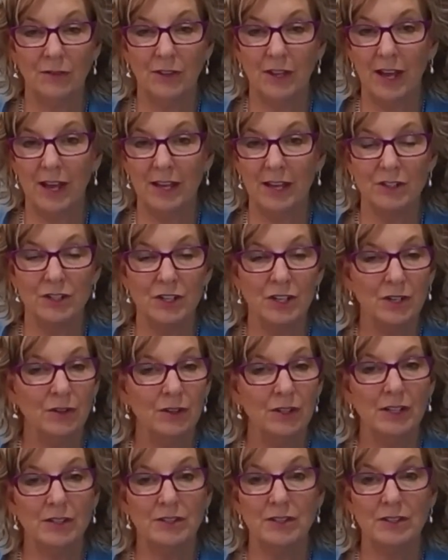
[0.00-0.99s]
the
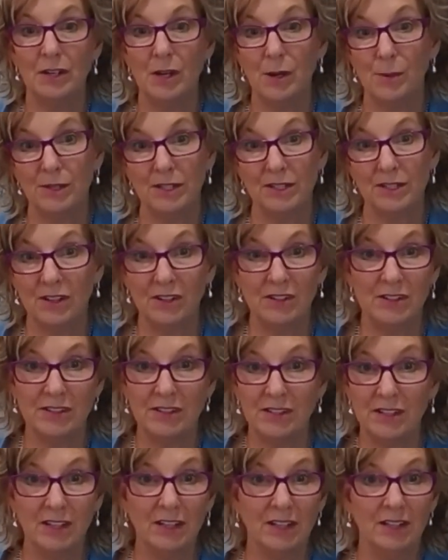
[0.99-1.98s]
anteriors and nobody's going to
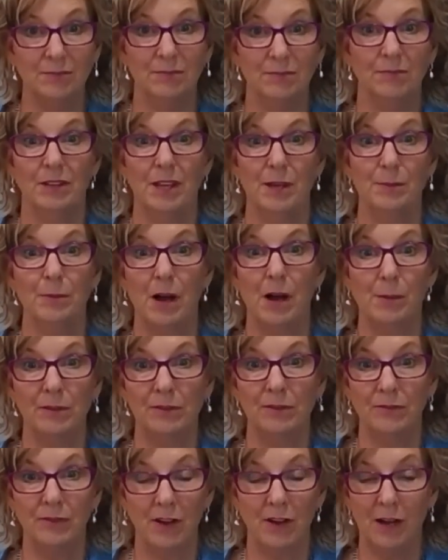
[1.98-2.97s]
see it, they might
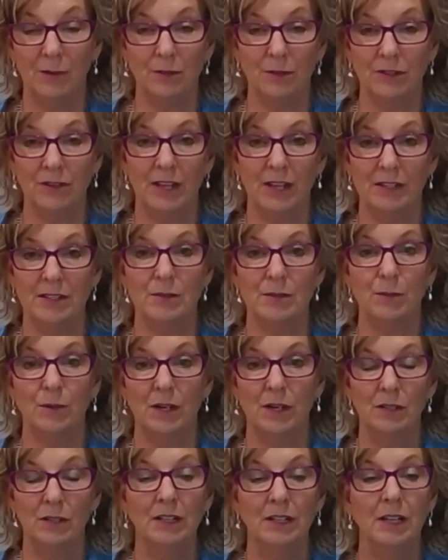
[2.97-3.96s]
be fine with that as
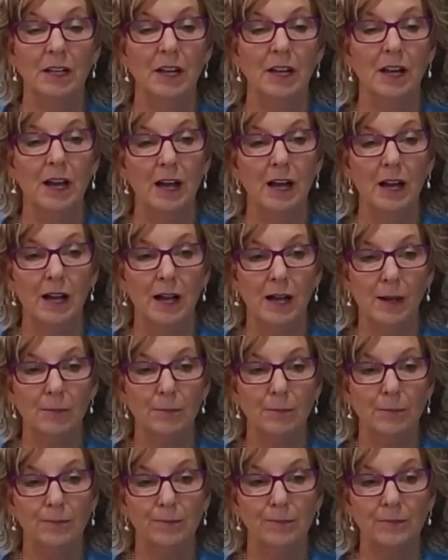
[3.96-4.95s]
well.
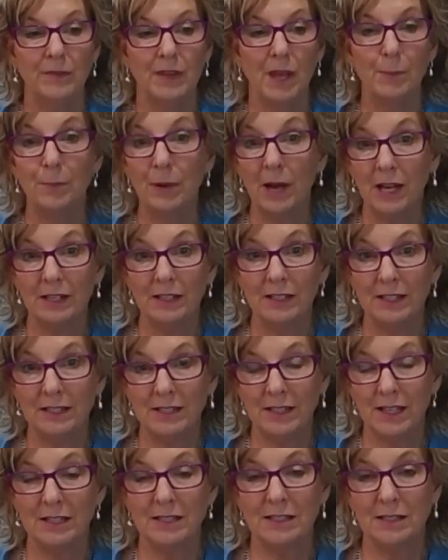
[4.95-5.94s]
But
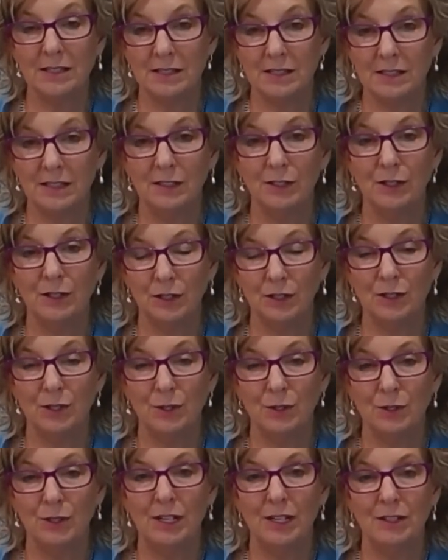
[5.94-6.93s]
you
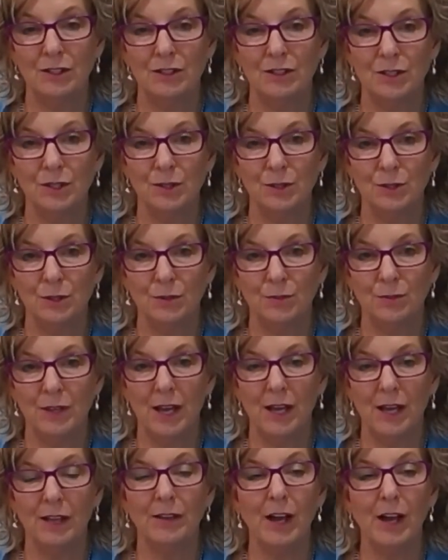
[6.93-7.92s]
do need to,
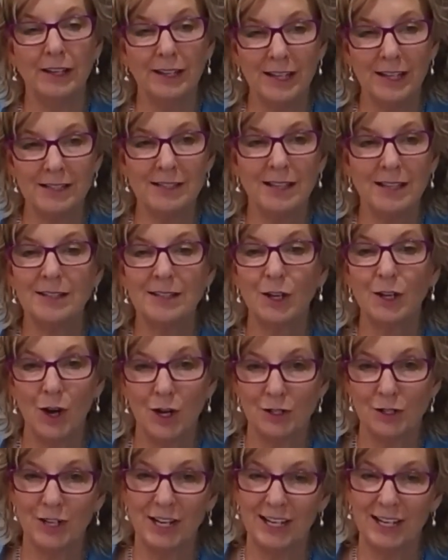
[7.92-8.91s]
I guess that's a
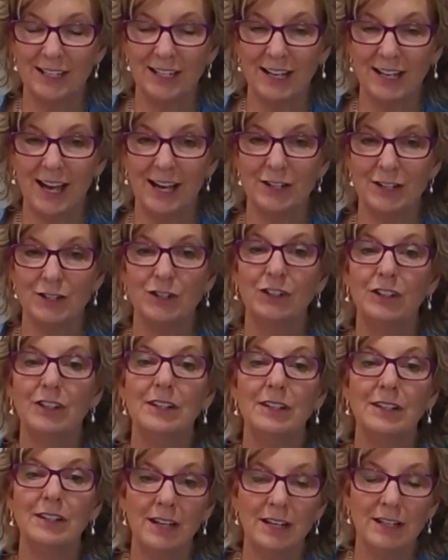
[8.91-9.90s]
contraindication
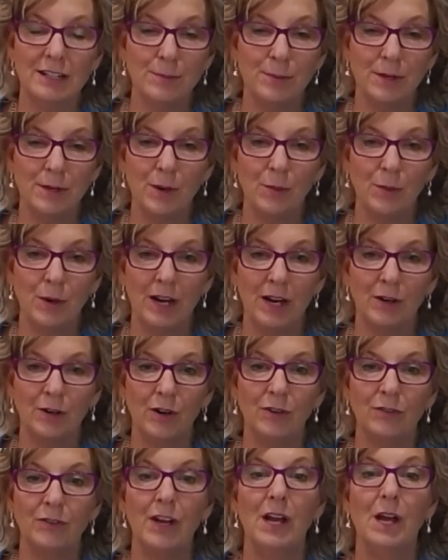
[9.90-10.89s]
you need to be aware
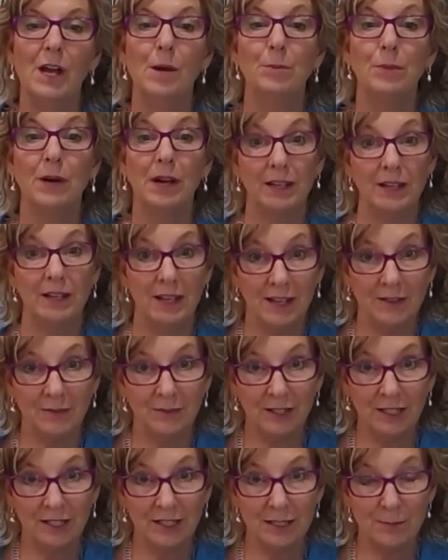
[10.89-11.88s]
of, but
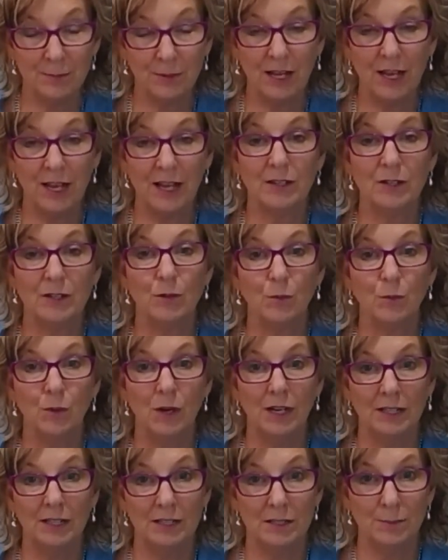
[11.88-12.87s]
carefully explained,
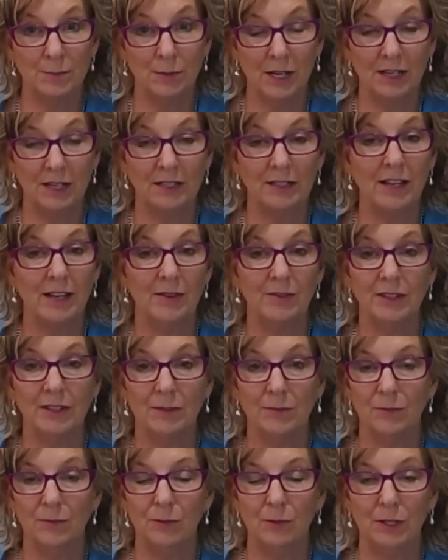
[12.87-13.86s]
well explained, and having
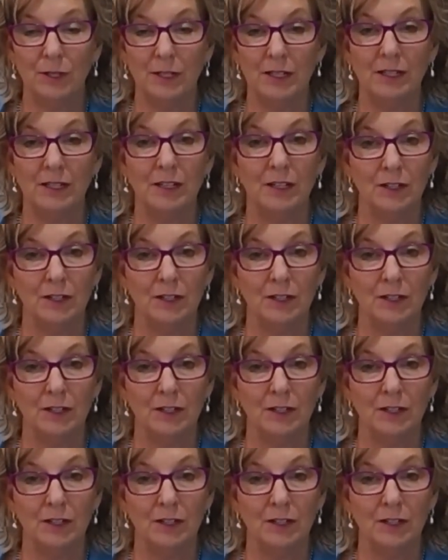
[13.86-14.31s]
them fully